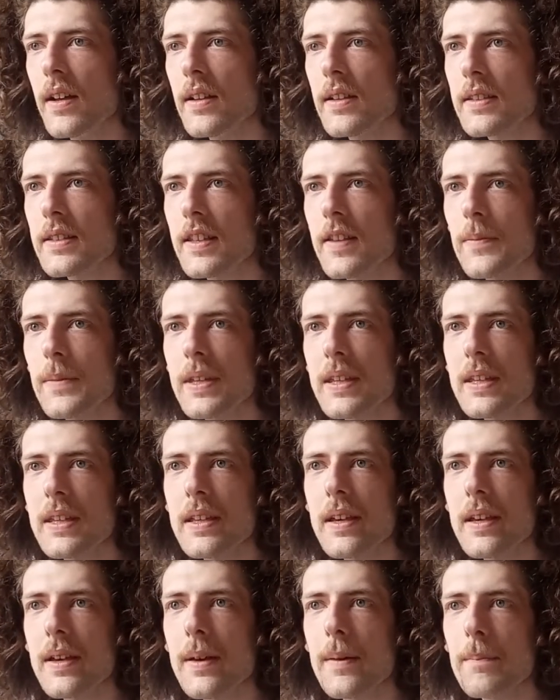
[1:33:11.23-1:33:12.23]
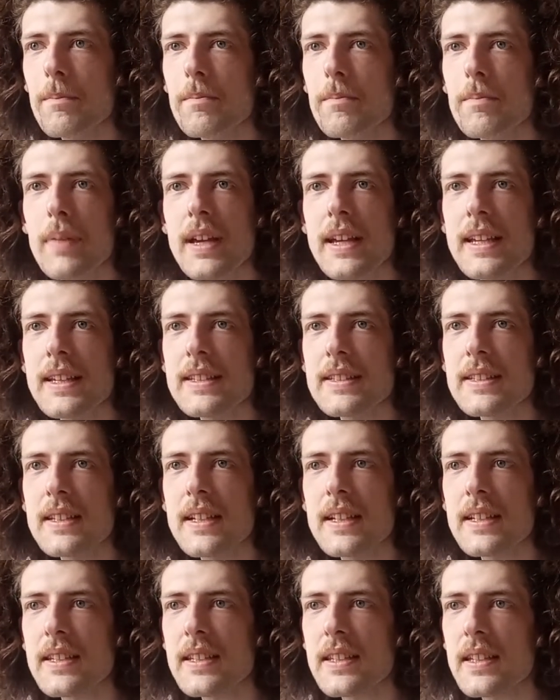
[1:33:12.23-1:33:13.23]
Give me a
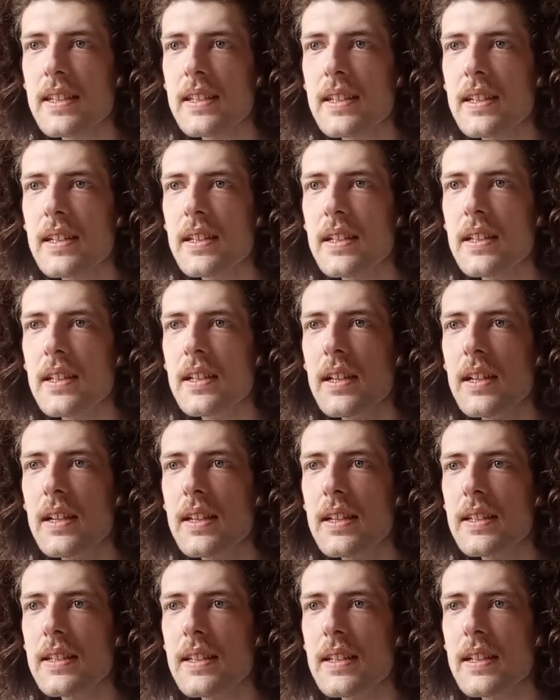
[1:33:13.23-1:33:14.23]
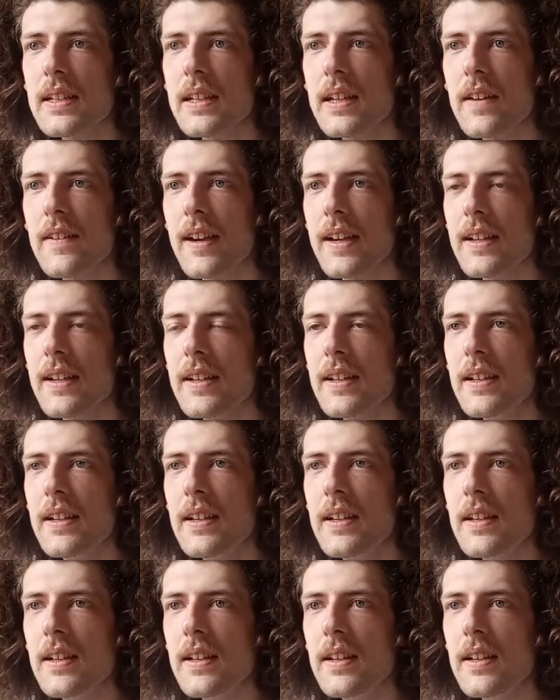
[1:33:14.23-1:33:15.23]
basic idea. All right.
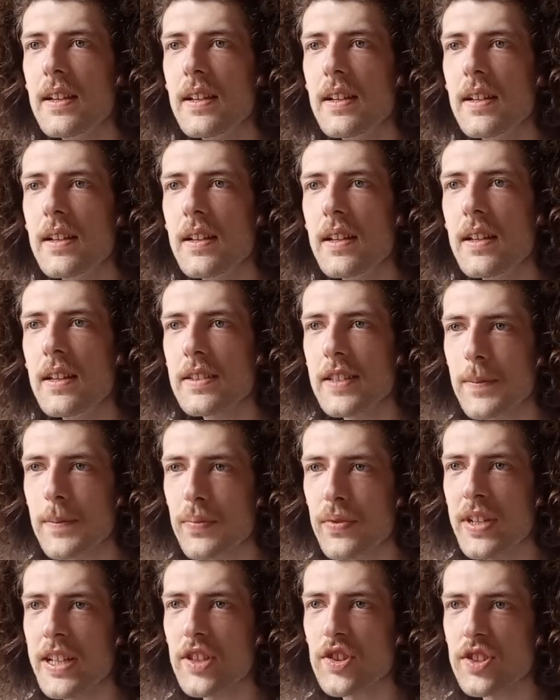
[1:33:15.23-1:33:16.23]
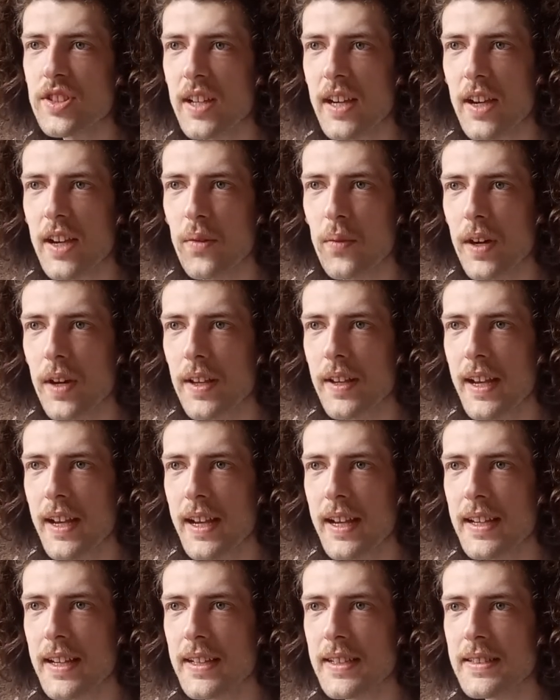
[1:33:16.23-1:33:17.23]
So a British style one
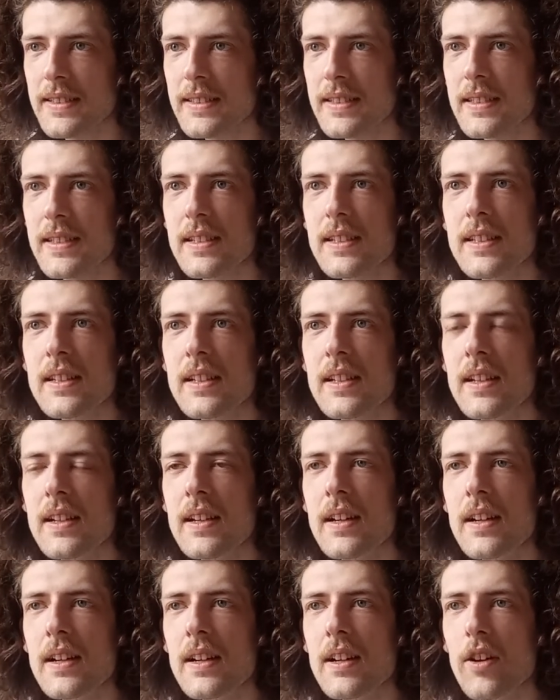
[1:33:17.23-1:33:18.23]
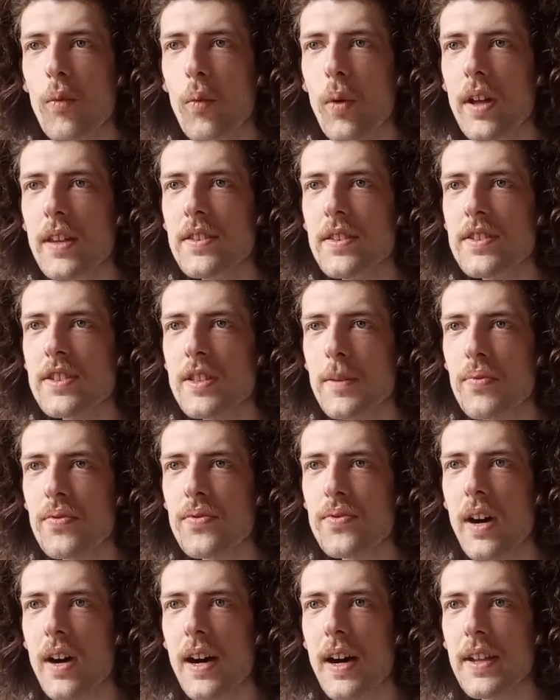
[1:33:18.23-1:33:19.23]
has 1
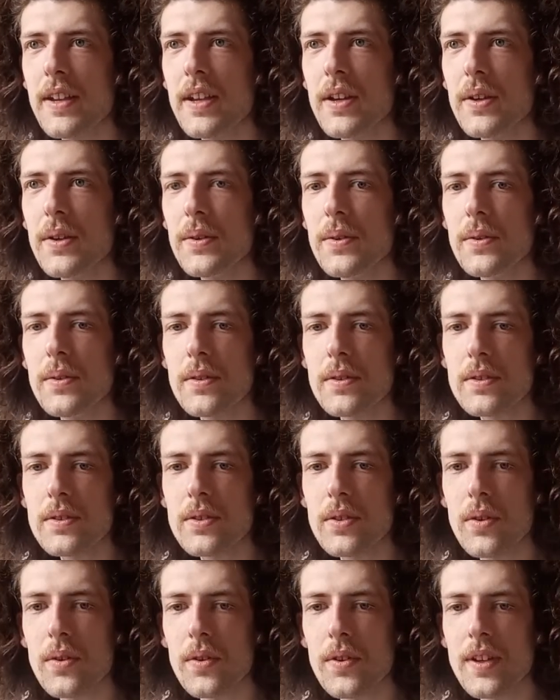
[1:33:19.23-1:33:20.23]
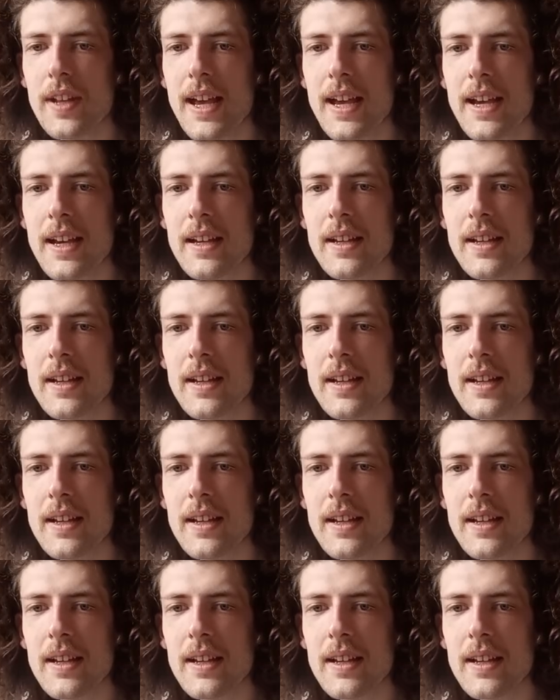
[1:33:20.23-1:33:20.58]
soprano cornet.